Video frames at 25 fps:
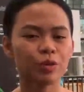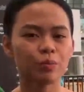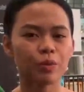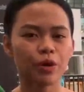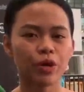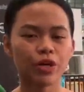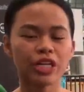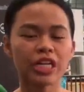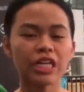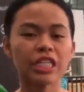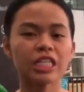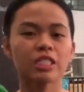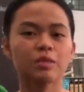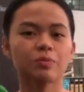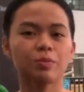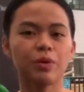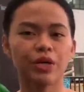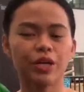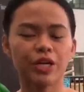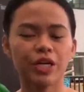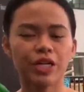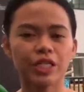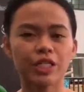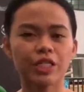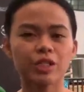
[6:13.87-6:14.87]
Boat
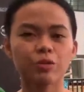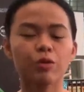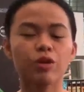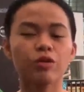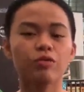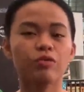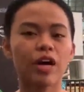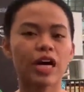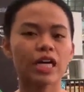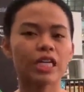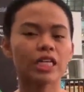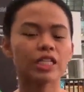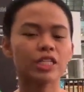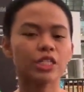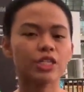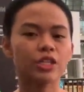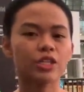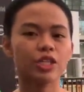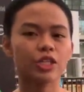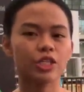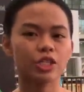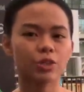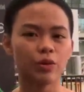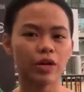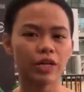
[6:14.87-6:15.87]
experience will run until the
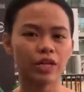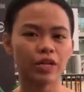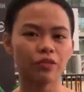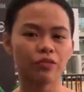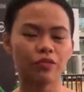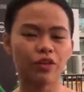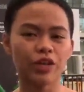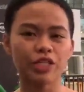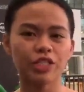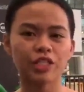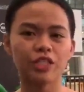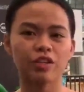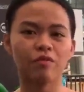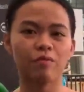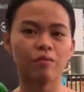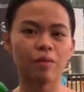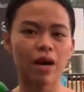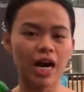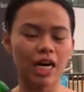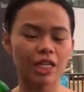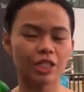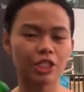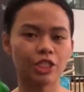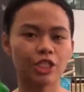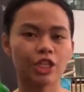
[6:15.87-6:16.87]
21st of
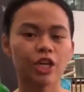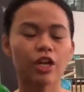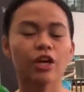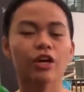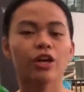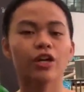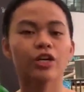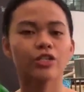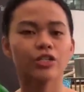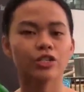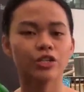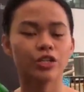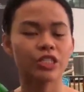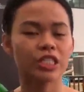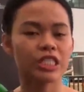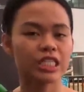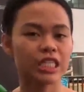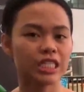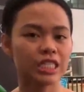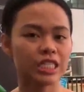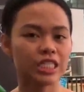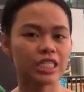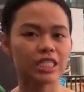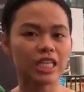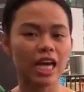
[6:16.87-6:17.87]
March, so Sydney
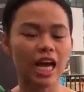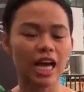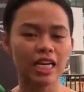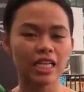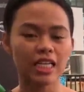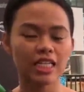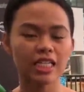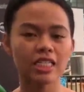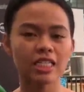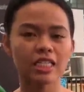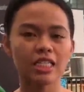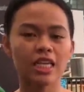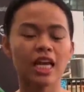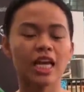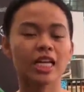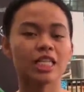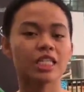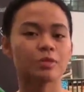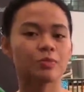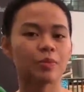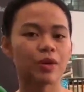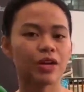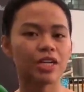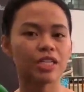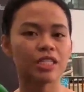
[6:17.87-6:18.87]
Siders,
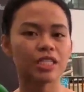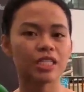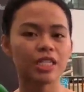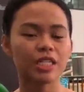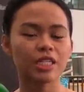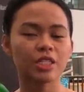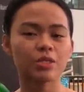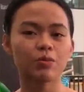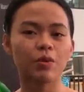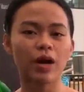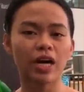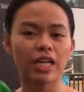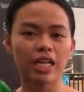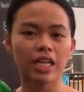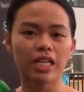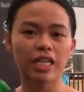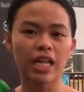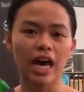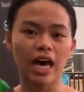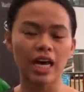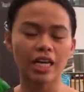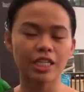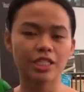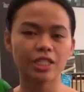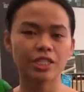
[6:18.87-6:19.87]
experience this while it
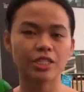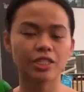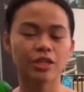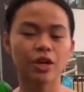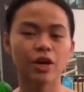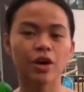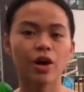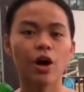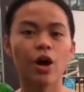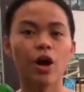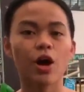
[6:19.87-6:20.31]
lasts.